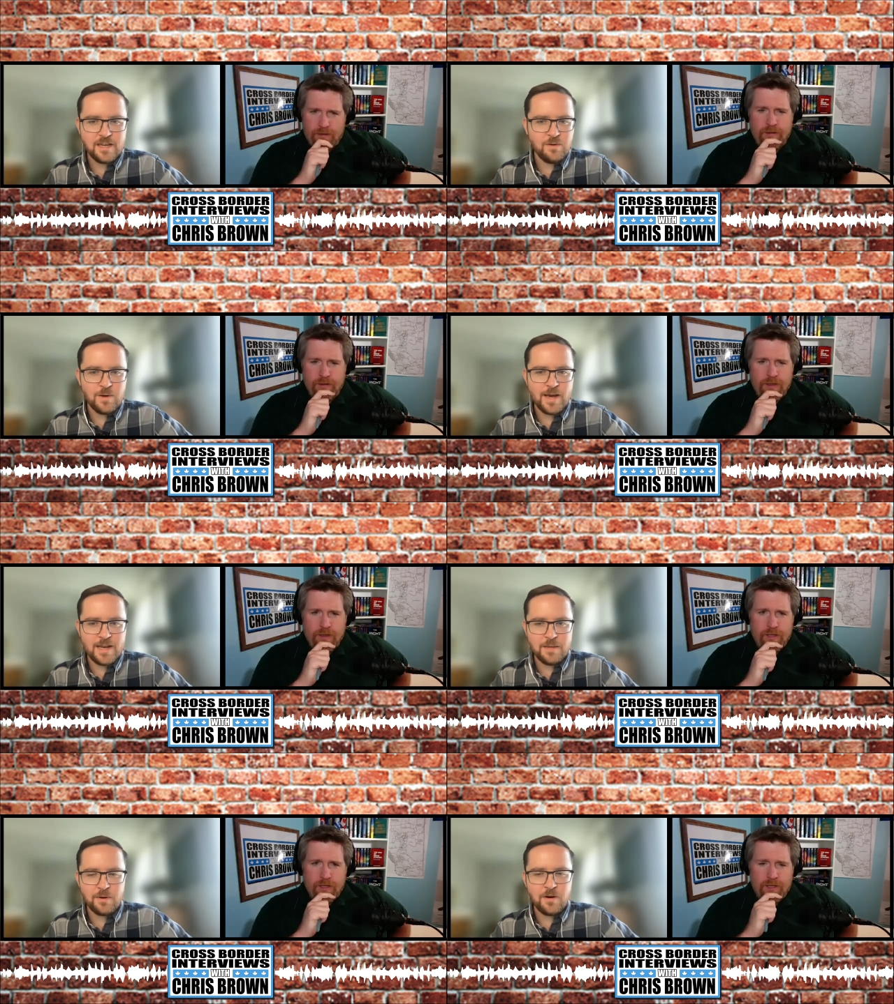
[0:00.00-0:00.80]
Speaker 1: And you
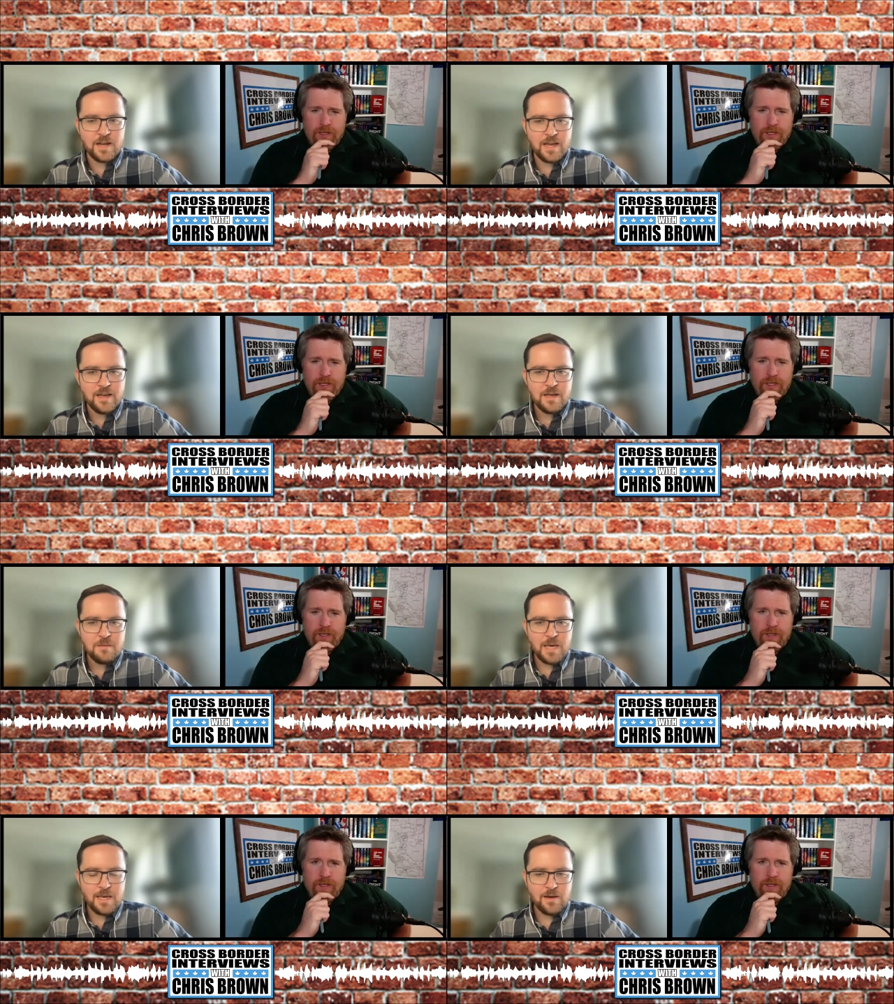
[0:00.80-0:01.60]
had the party,
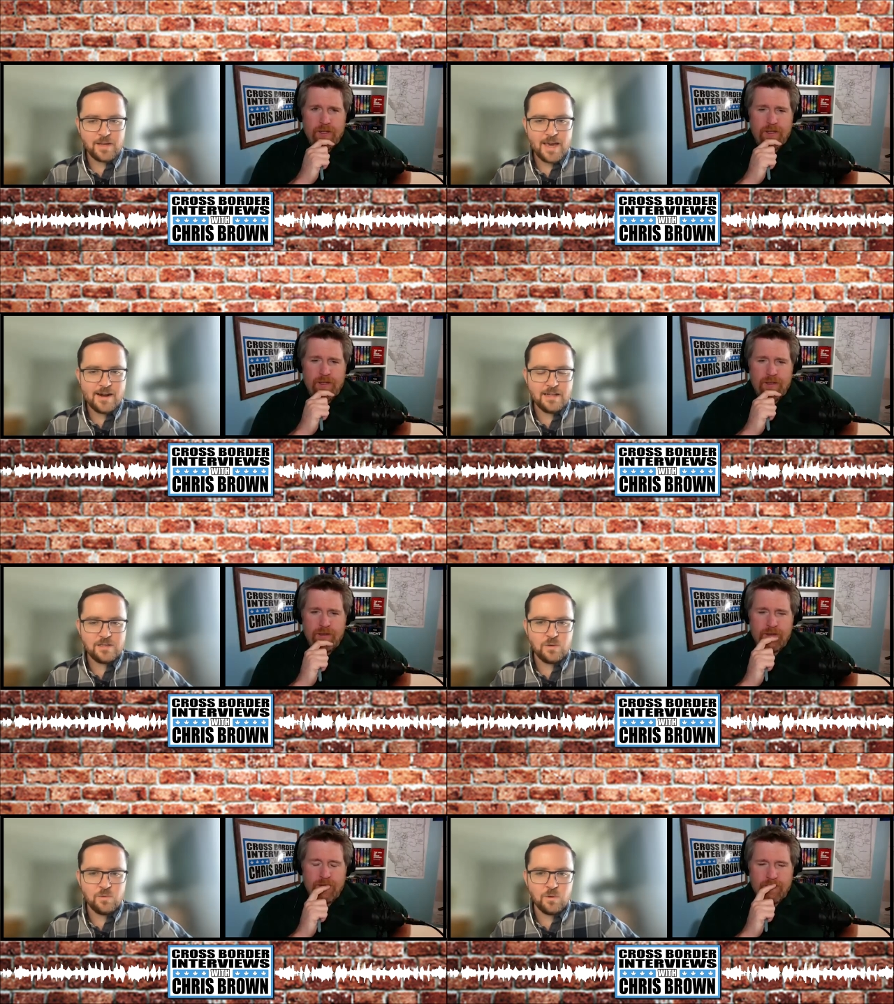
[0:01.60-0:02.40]
you had
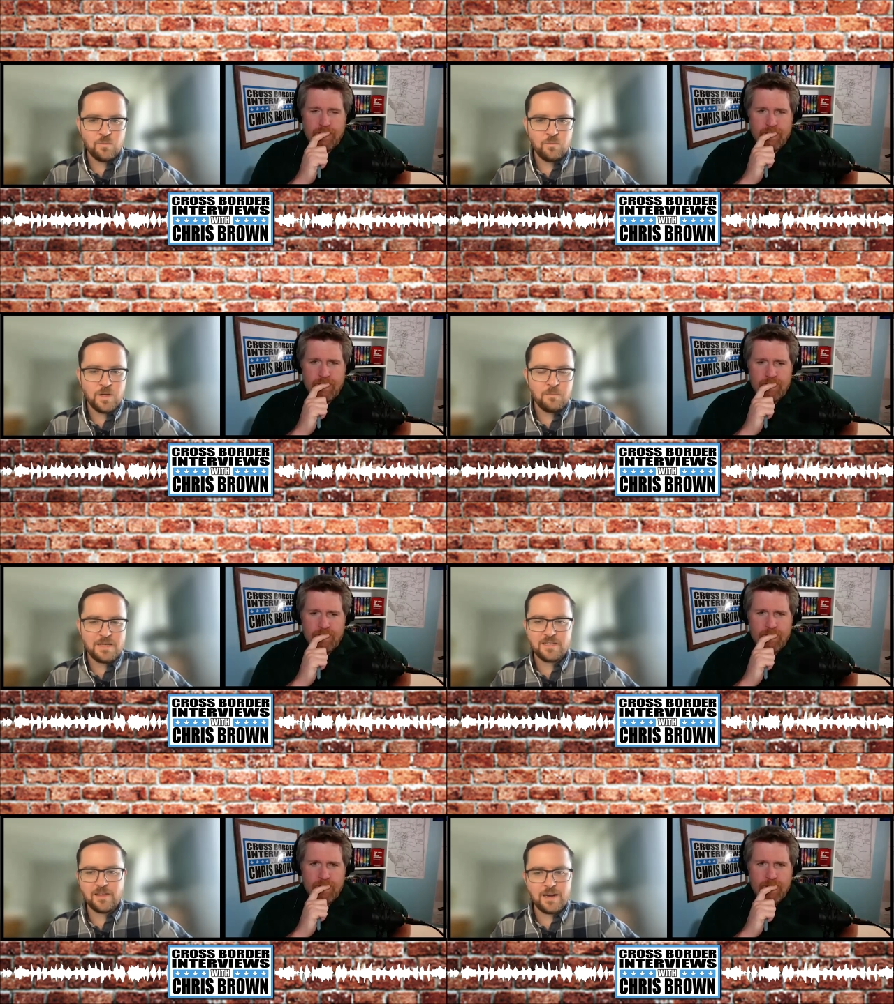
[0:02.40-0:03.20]
candidates who were, you know,
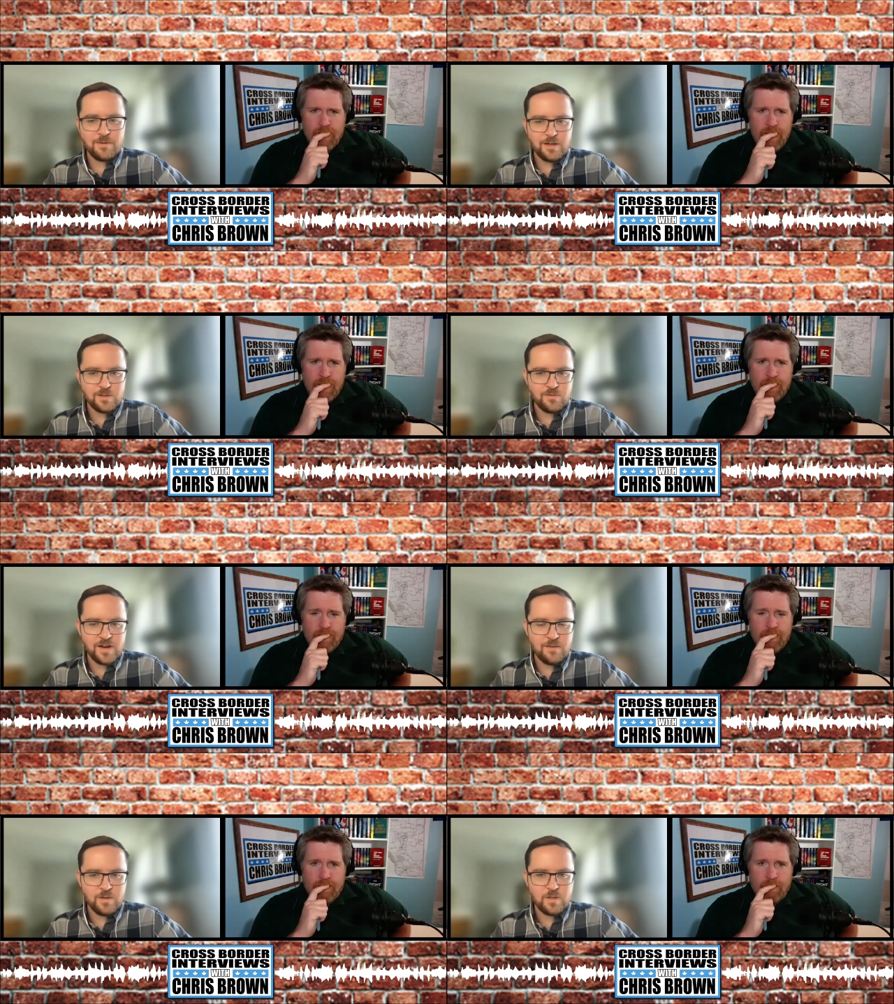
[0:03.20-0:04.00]
basically anybody who
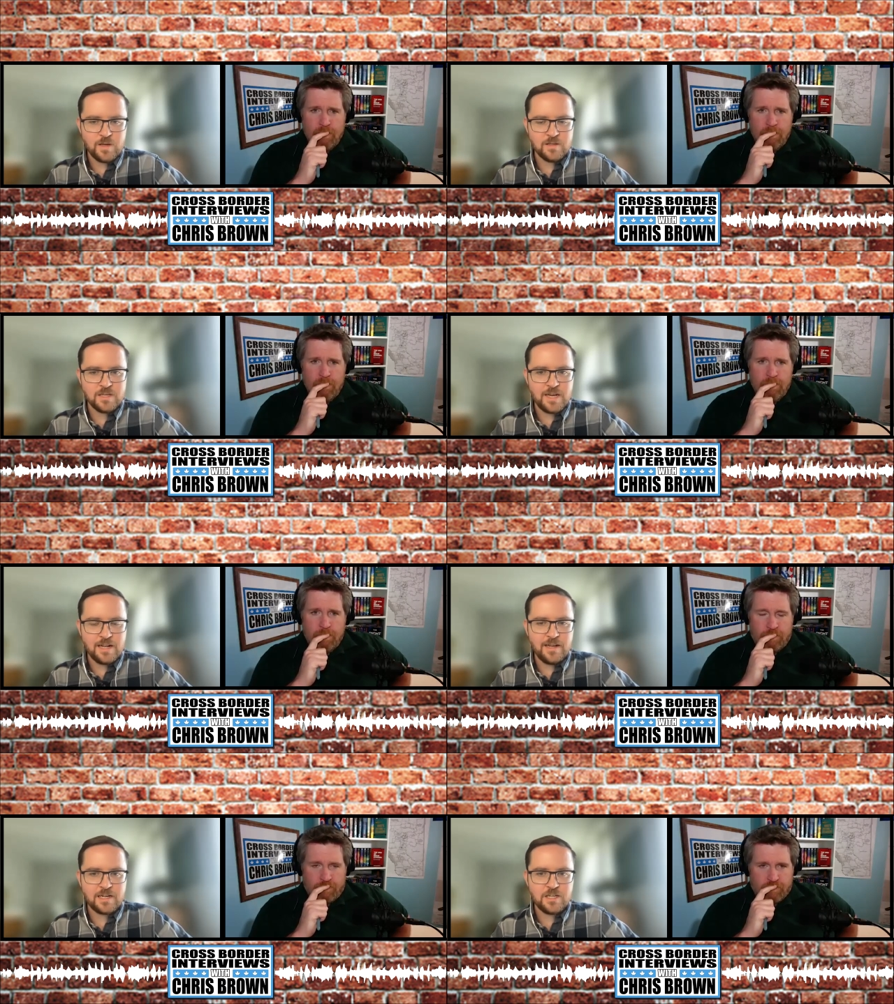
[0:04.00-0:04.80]
survived the two thousand eight
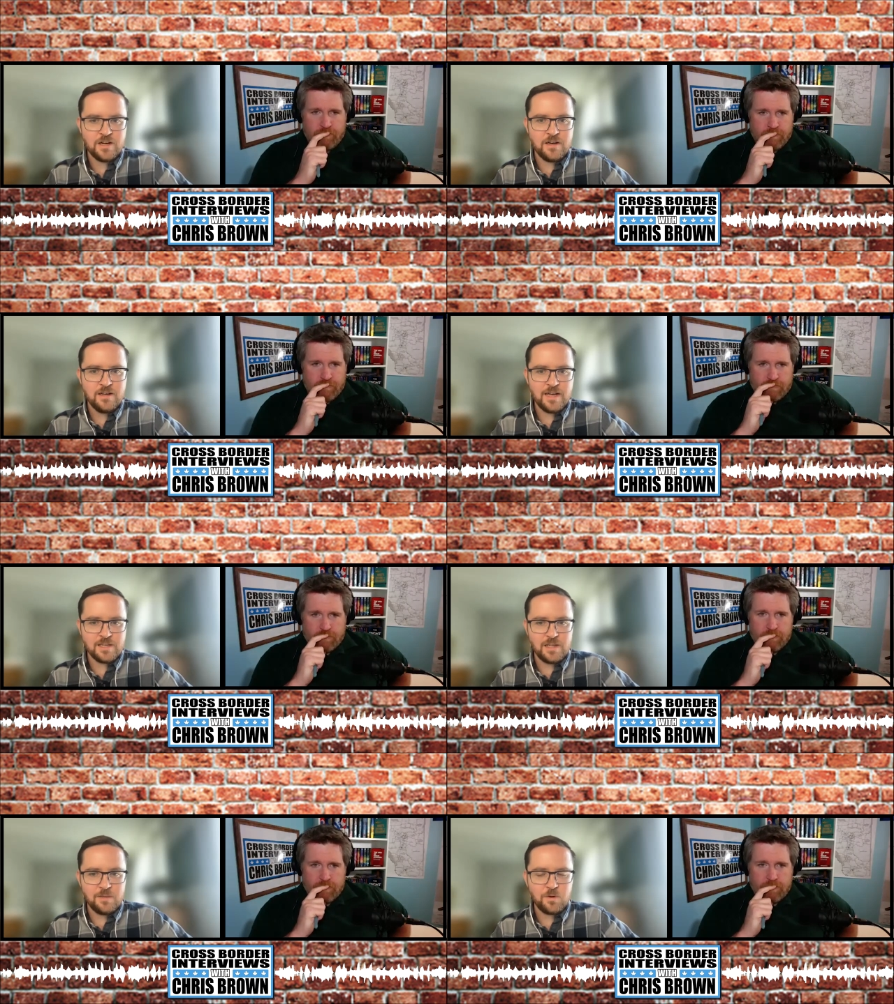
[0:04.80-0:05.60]
election as
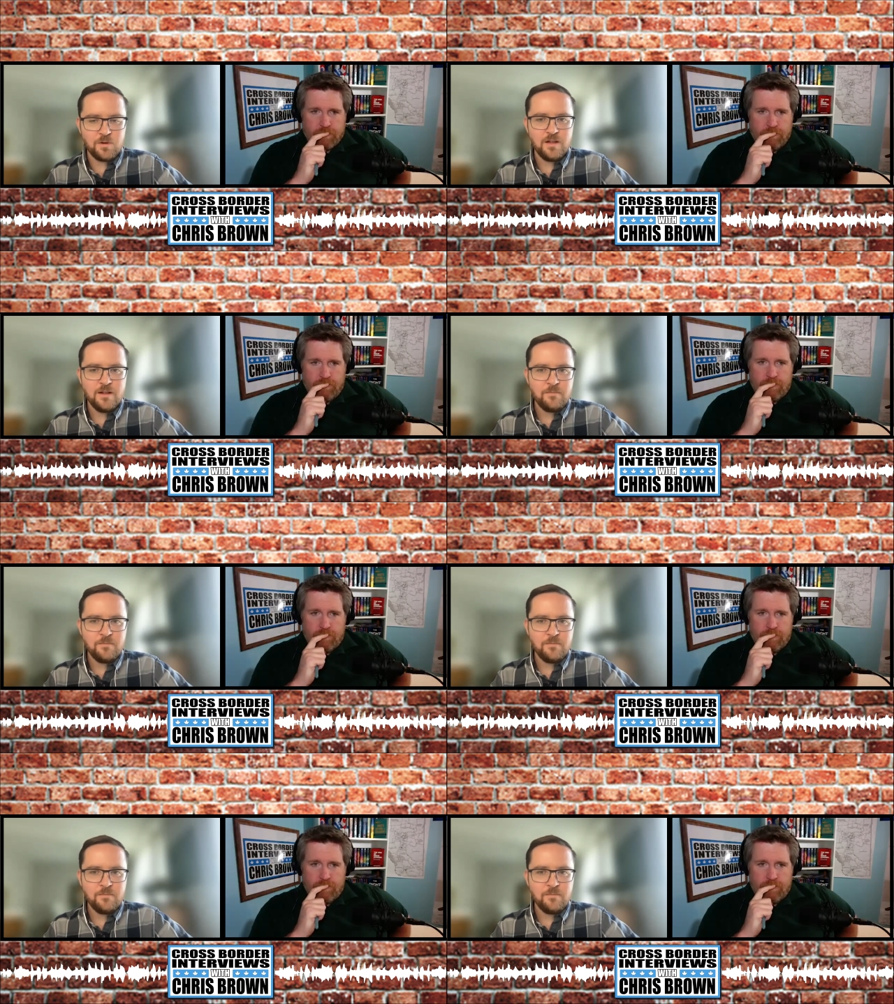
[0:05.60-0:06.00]
a Liberal